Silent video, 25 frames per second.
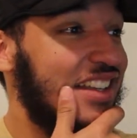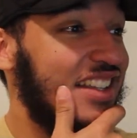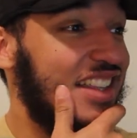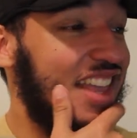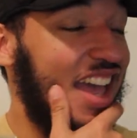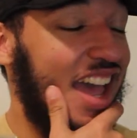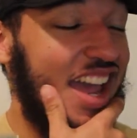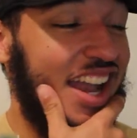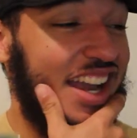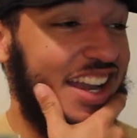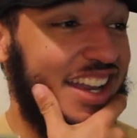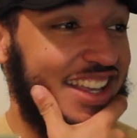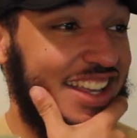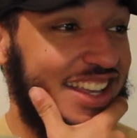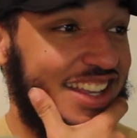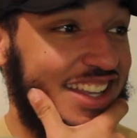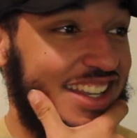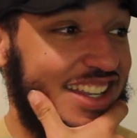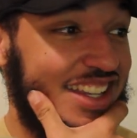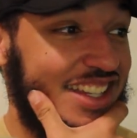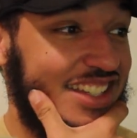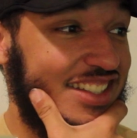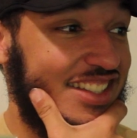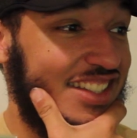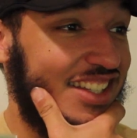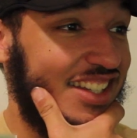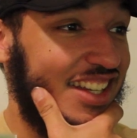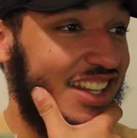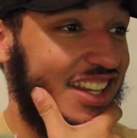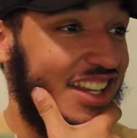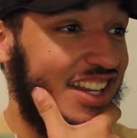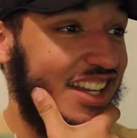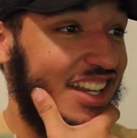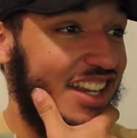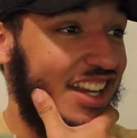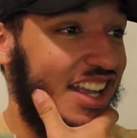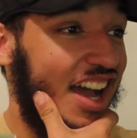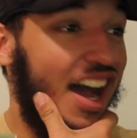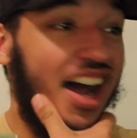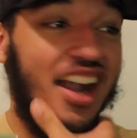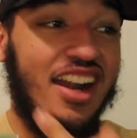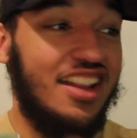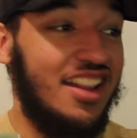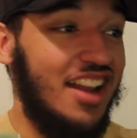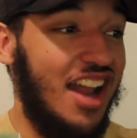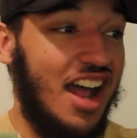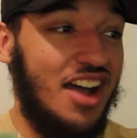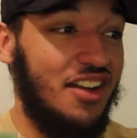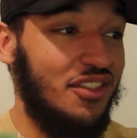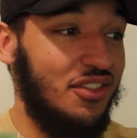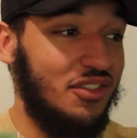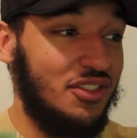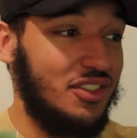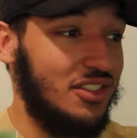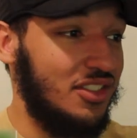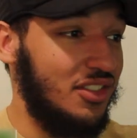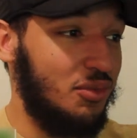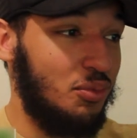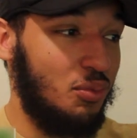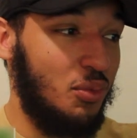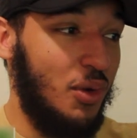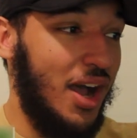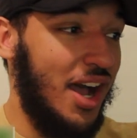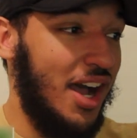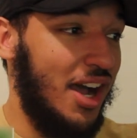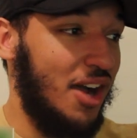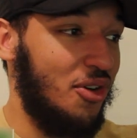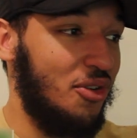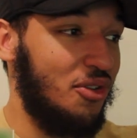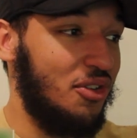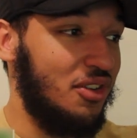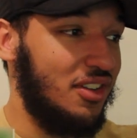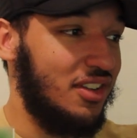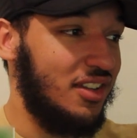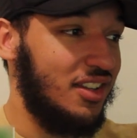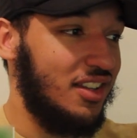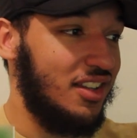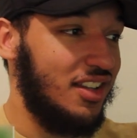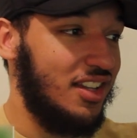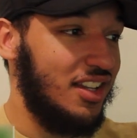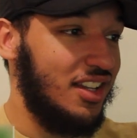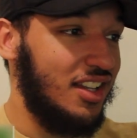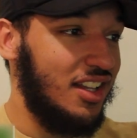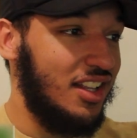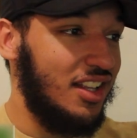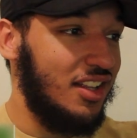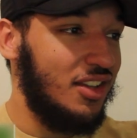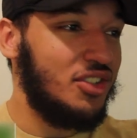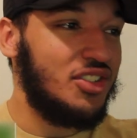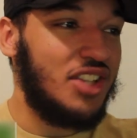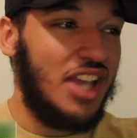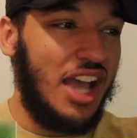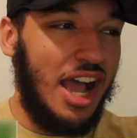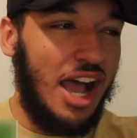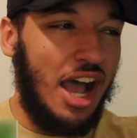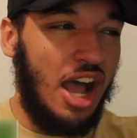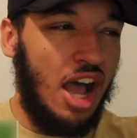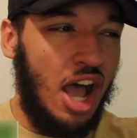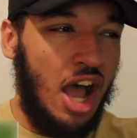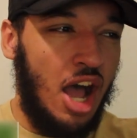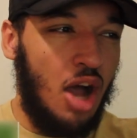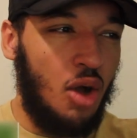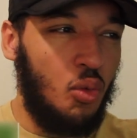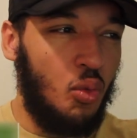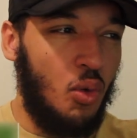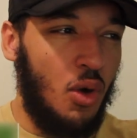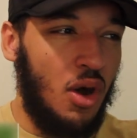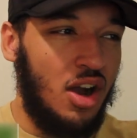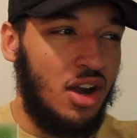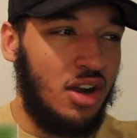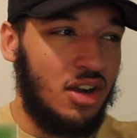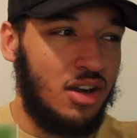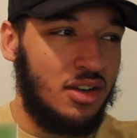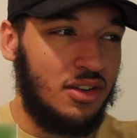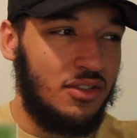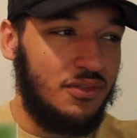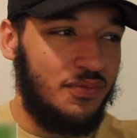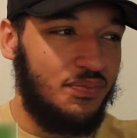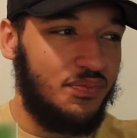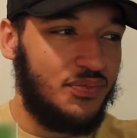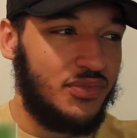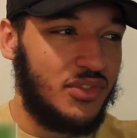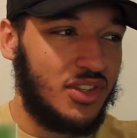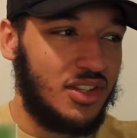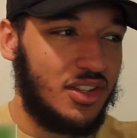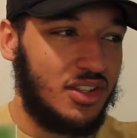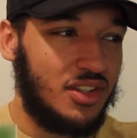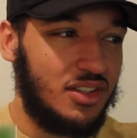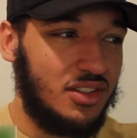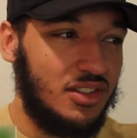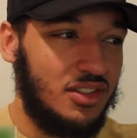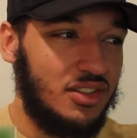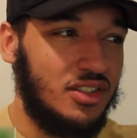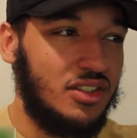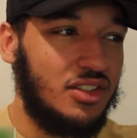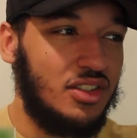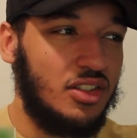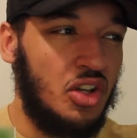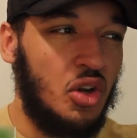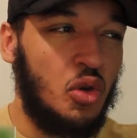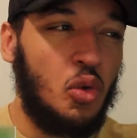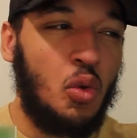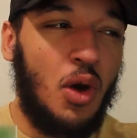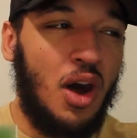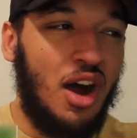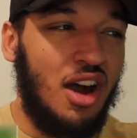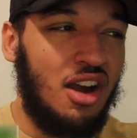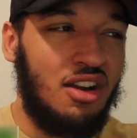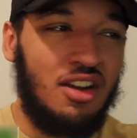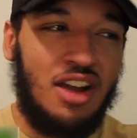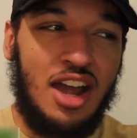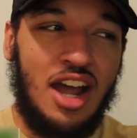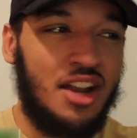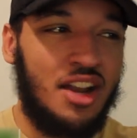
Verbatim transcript: That is... I did not... Wow. Is that Aouar? Aouar?